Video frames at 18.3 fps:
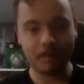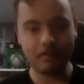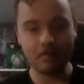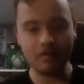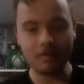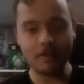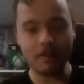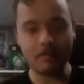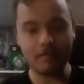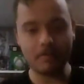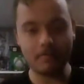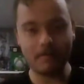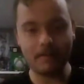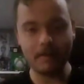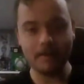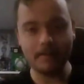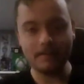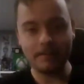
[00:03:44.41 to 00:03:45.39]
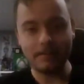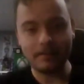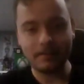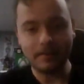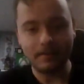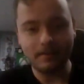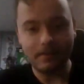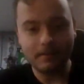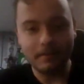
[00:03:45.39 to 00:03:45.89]
look how convenient this thing
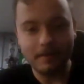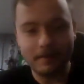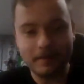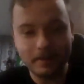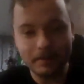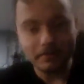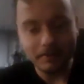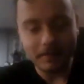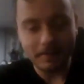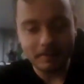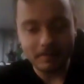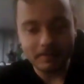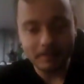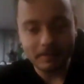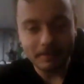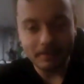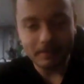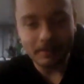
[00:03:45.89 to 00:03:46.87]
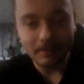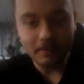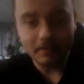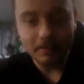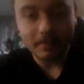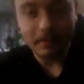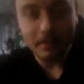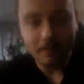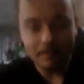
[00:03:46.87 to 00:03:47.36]
is. Let me adjust
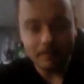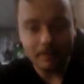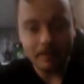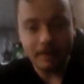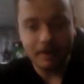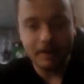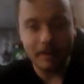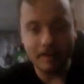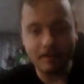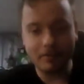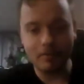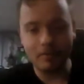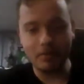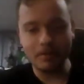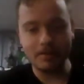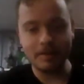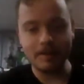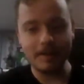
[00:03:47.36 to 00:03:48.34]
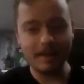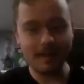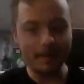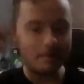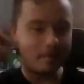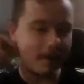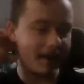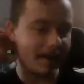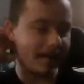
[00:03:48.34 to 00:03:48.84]
the ignore the naked
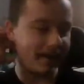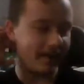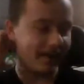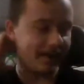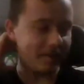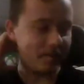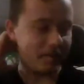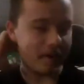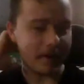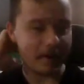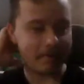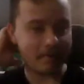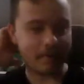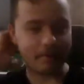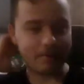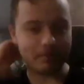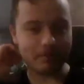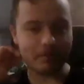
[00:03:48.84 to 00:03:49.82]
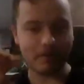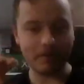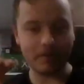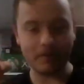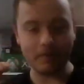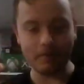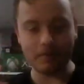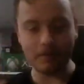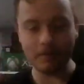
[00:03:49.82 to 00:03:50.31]
mannequin in the background with Huggy
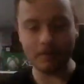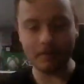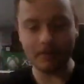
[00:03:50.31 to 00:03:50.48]
Wuggy